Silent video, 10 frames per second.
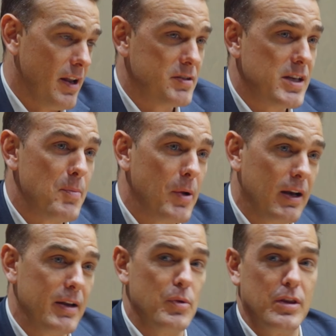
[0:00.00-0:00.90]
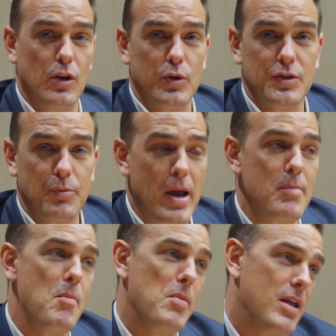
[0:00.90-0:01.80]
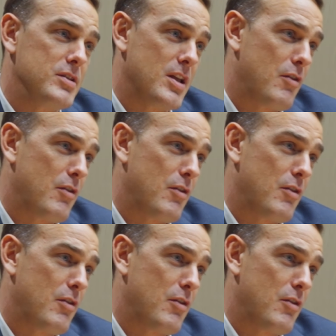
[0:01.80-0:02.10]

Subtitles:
Now, typically with a lot of payment plans,